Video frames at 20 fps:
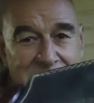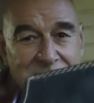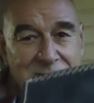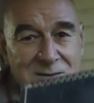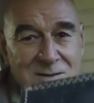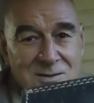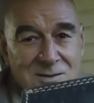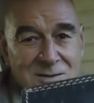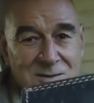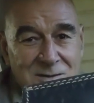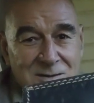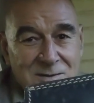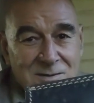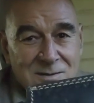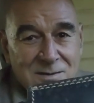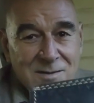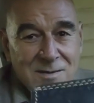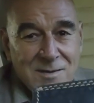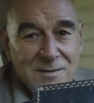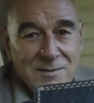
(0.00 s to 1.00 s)
So
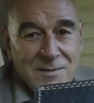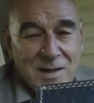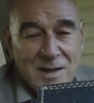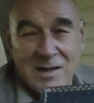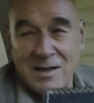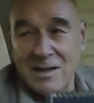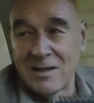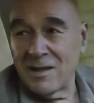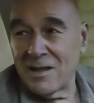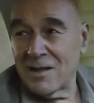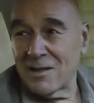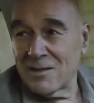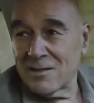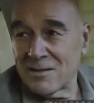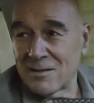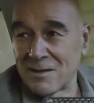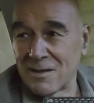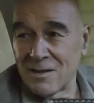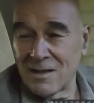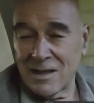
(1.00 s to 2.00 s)
I think
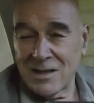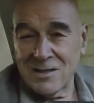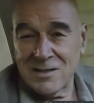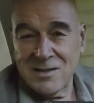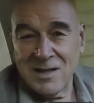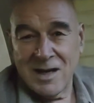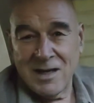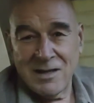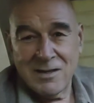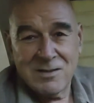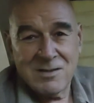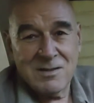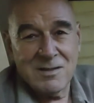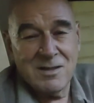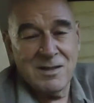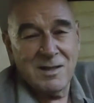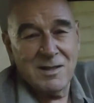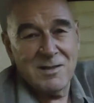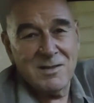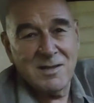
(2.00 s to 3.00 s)
his site
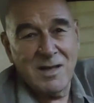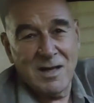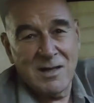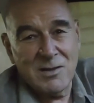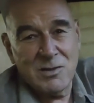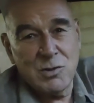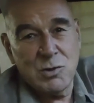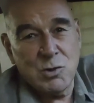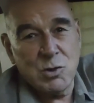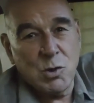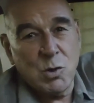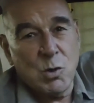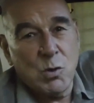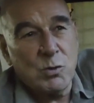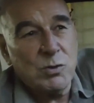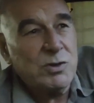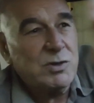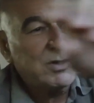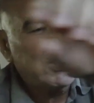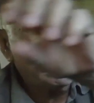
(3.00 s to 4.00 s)
is
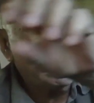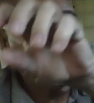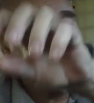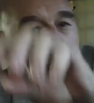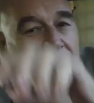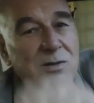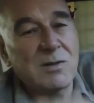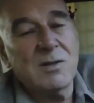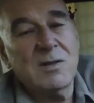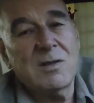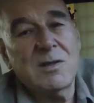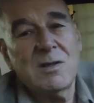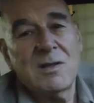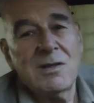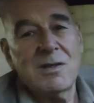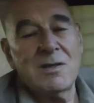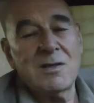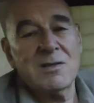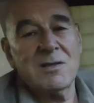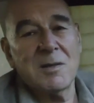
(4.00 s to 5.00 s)
Joe Steel,
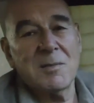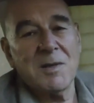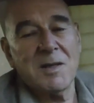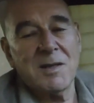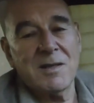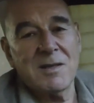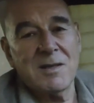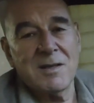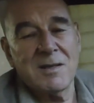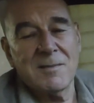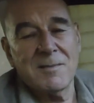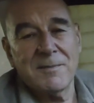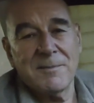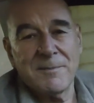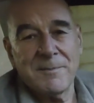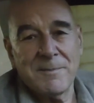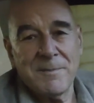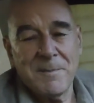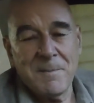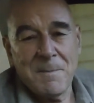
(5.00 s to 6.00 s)
something like that.
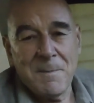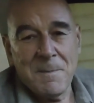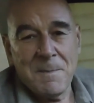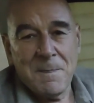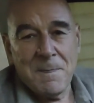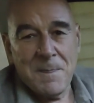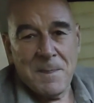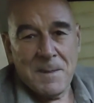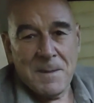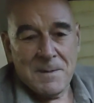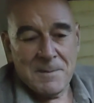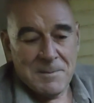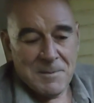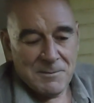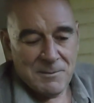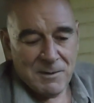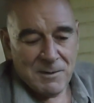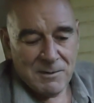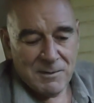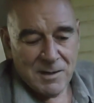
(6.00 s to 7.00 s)

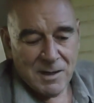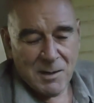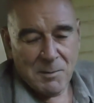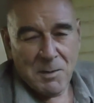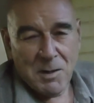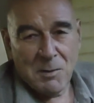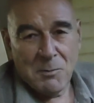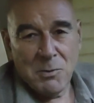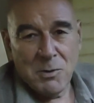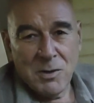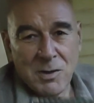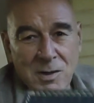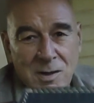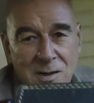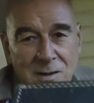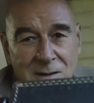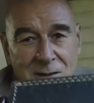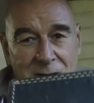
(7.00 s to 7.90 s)
If I think about it, I'll put a link